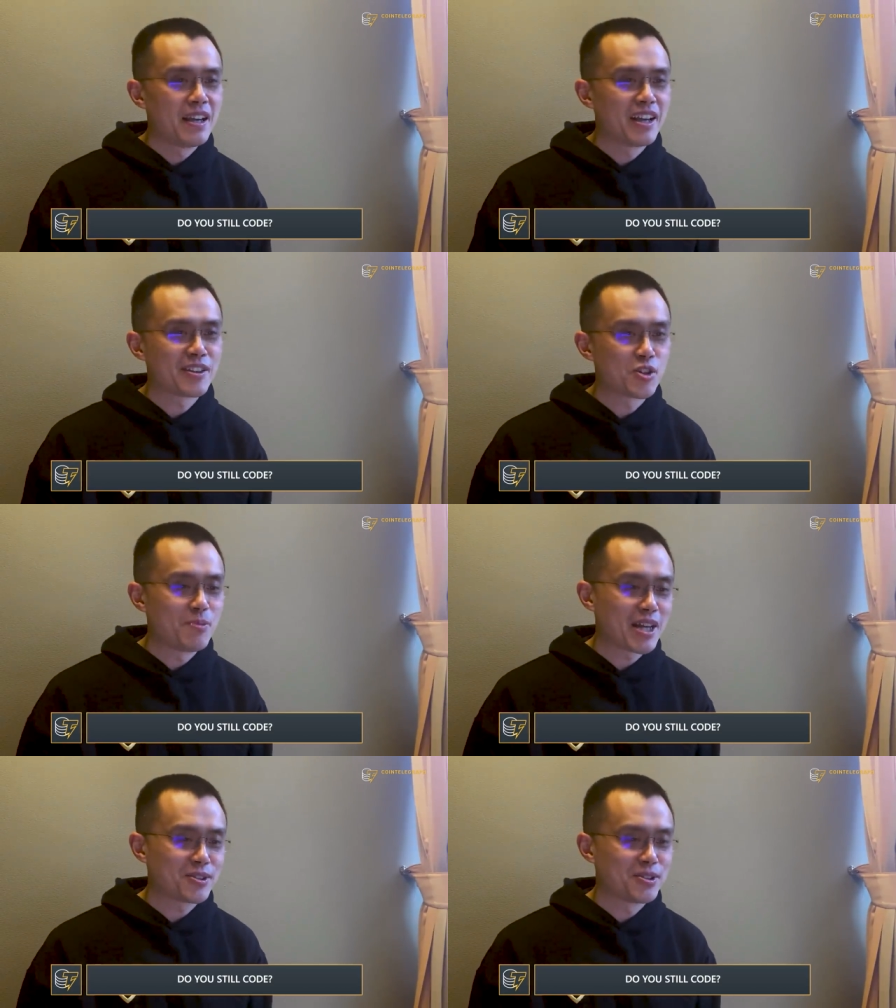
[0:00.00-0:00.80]
I can go
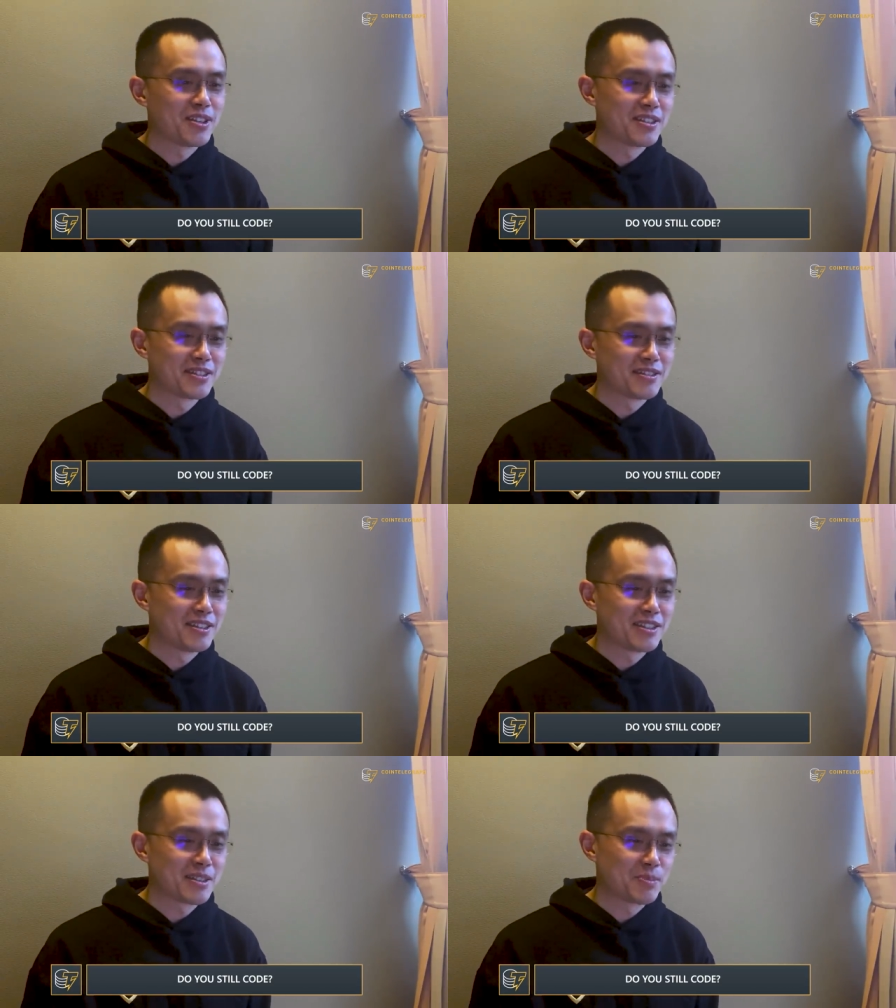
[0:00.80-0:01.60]
back to learn
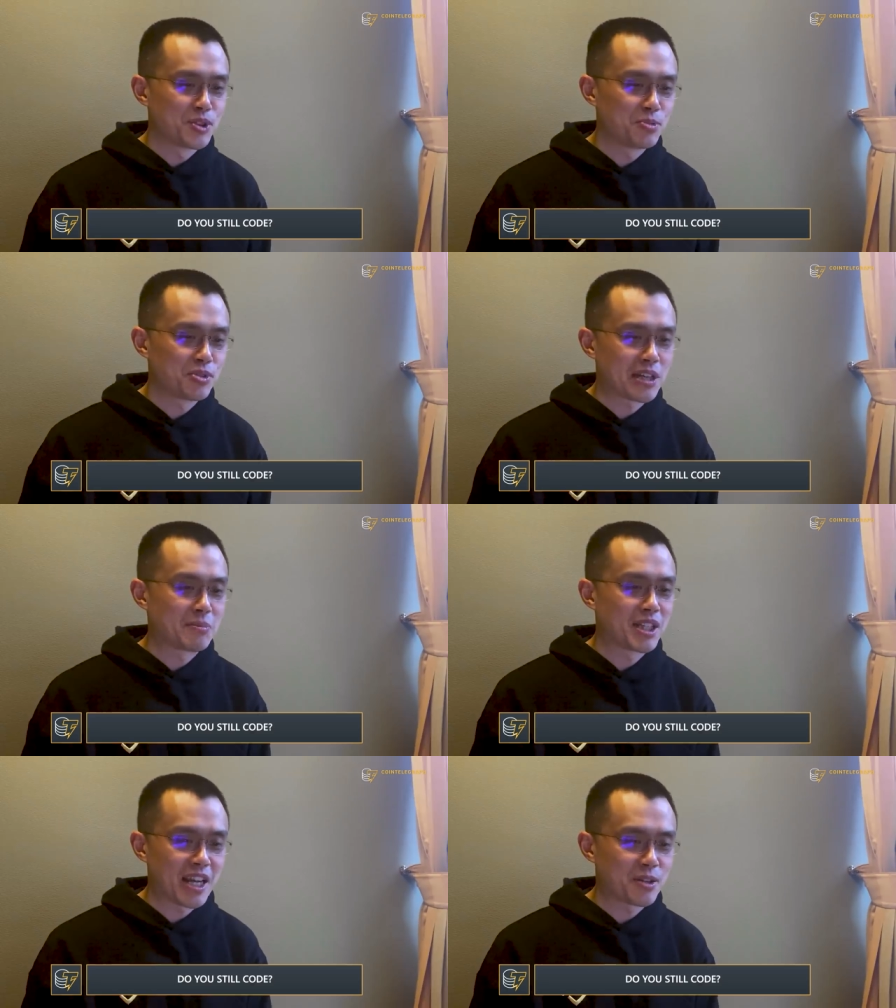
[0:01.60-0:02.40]
learn some new
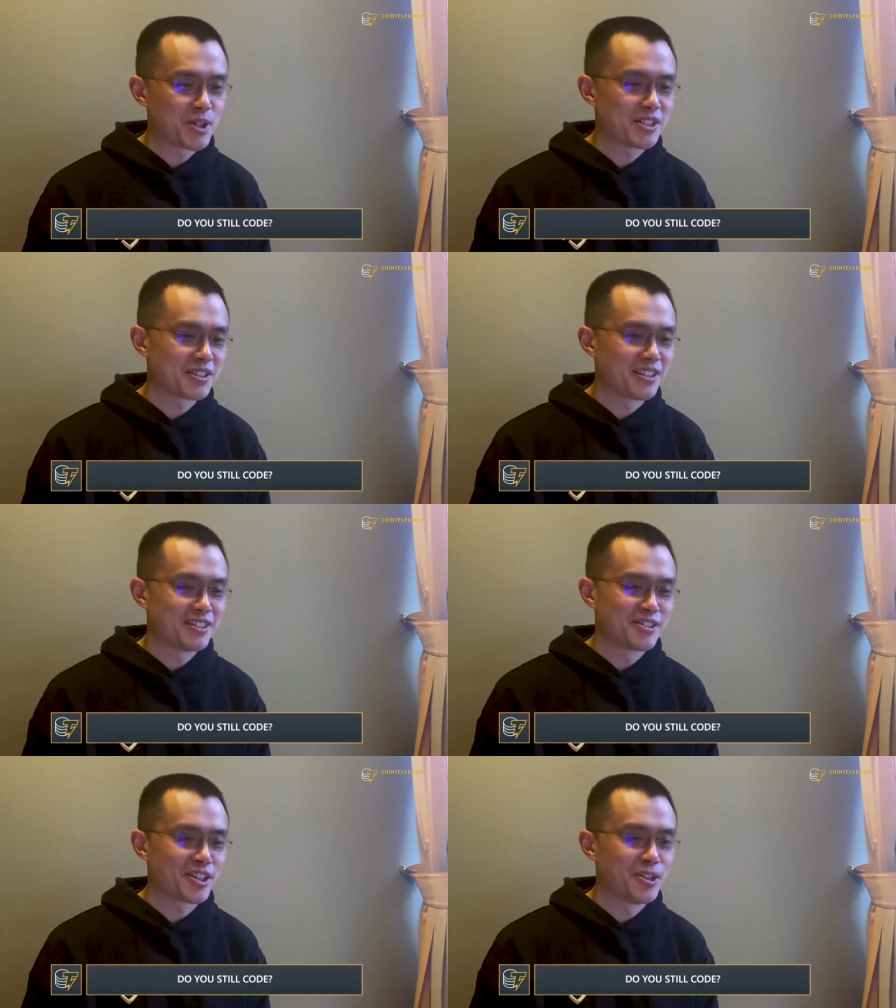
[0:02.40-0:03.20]
programming languages and
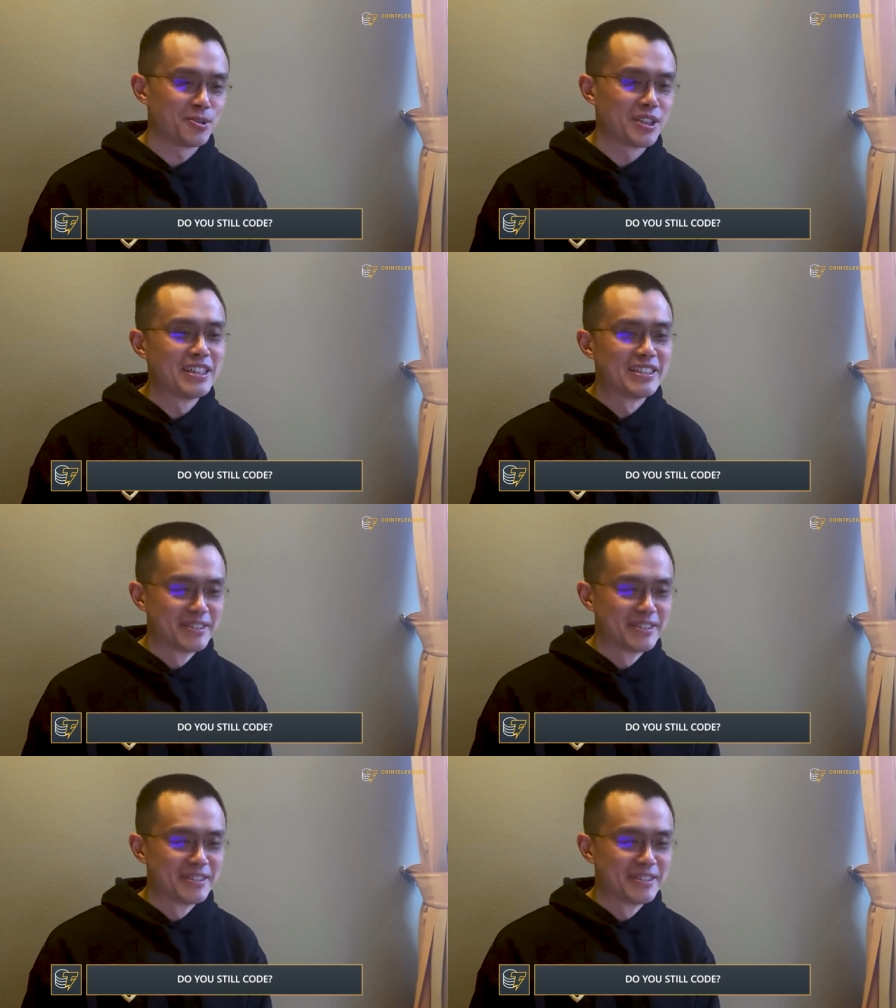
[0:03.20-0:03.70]
learn to code.